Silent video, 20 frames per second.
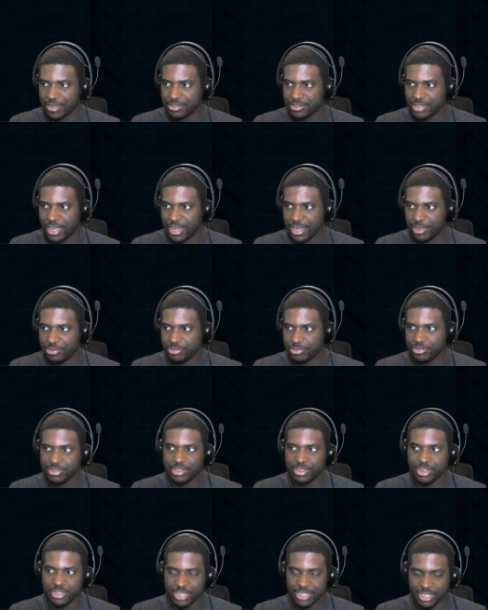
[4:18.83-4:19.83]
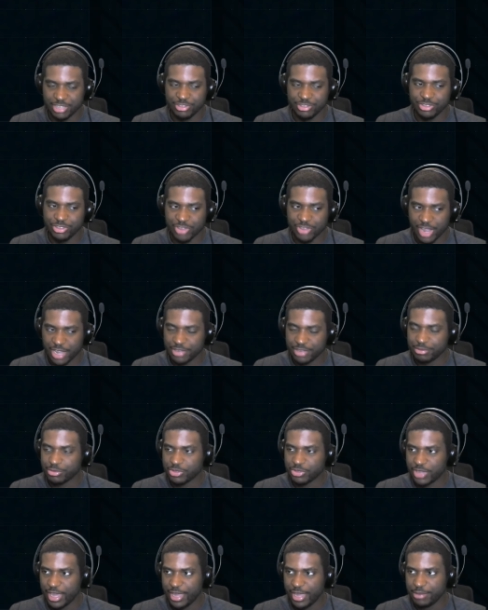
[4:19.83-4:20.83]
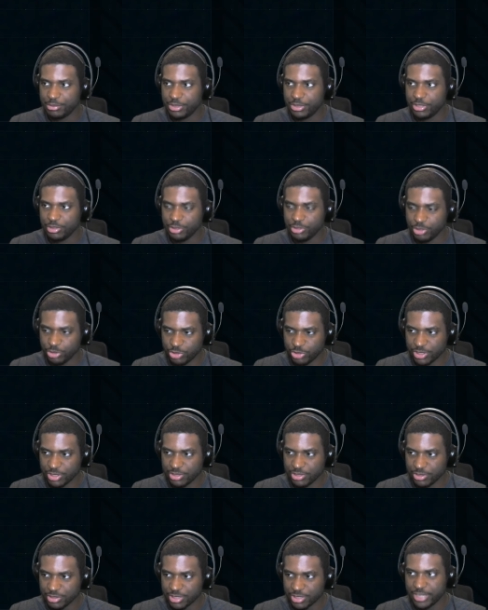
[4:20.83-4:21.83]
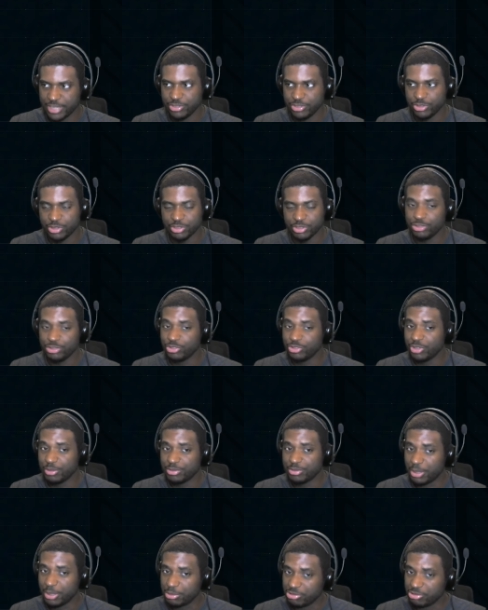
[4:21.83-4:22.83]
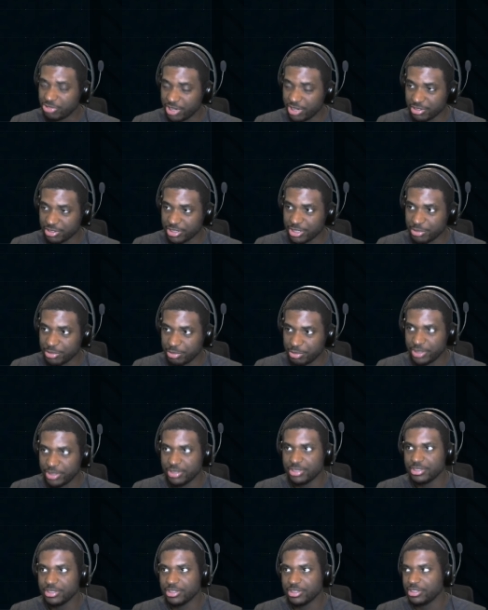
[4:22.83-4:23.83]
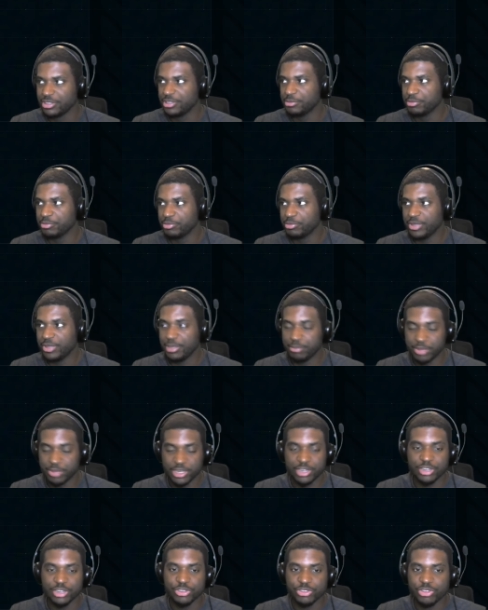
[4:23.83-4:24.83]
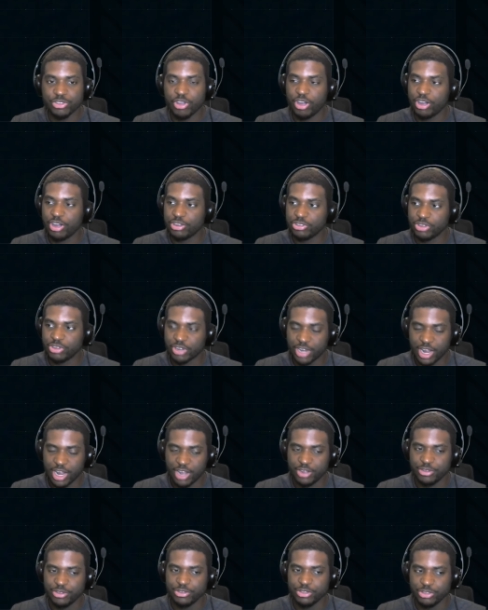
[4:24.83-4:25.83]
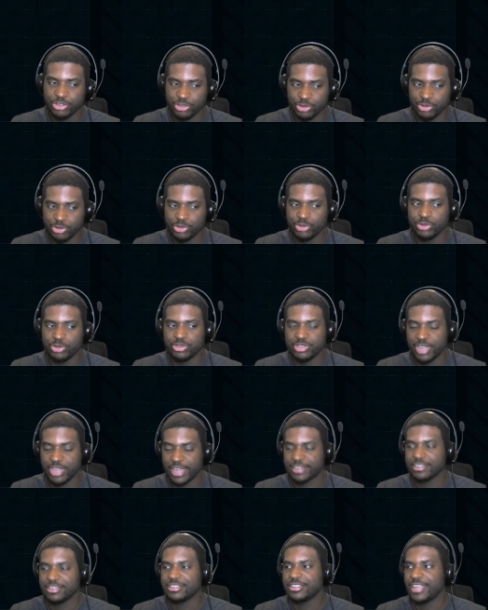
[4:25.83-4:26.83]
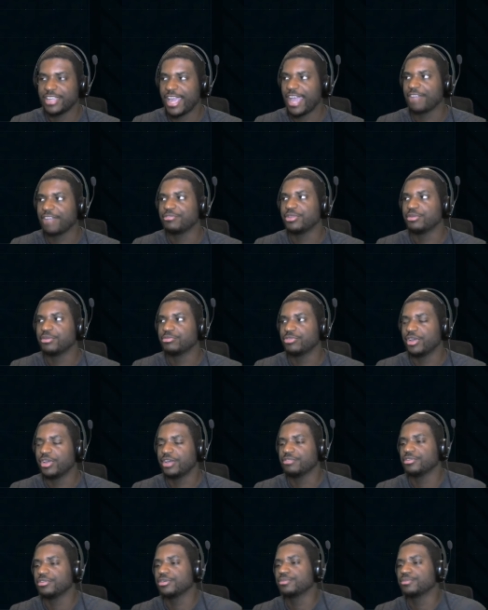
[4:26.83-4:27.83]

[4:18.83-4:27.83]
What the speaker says: Now again, these items can be looted and you can lose them temporarily, but because they're on your account, you technically have them forever.